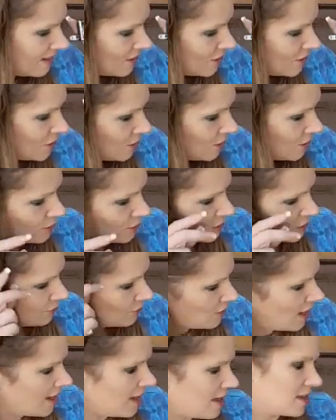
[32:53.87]
Super
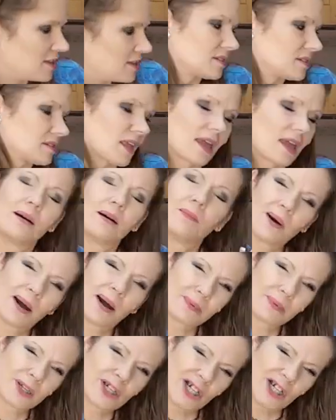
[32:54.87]
Silver Haze, Silent
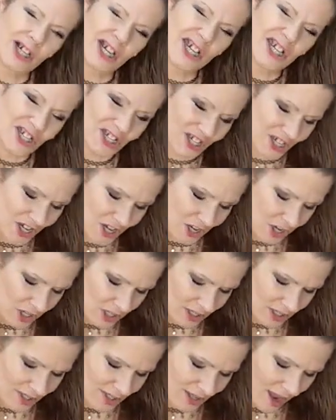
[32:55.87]
Baba Kush,
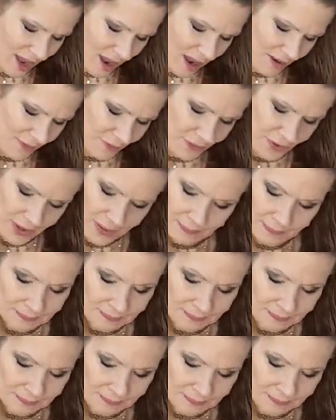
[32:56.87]
good stuff.